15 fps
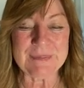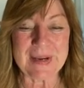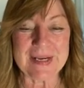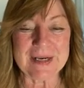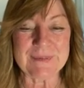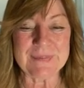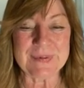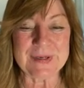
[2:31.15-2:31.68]
my
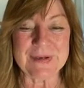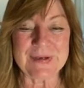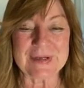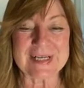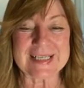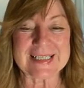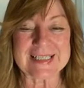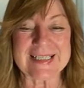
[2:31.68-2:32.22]
computer
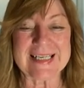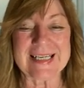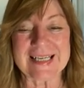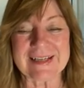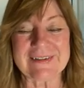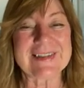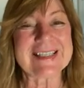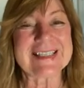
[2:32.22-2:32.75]
to see
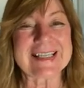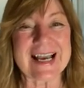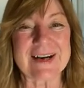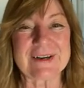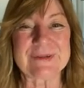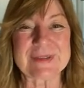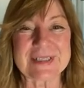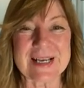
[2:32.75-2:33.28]
if the
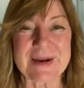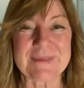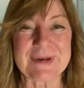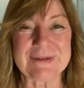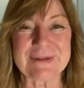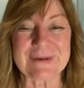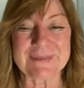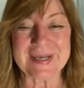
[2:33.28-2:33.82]
sound was coming
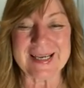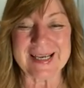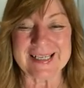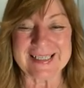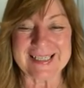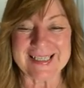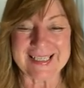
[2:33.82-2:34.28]
from it.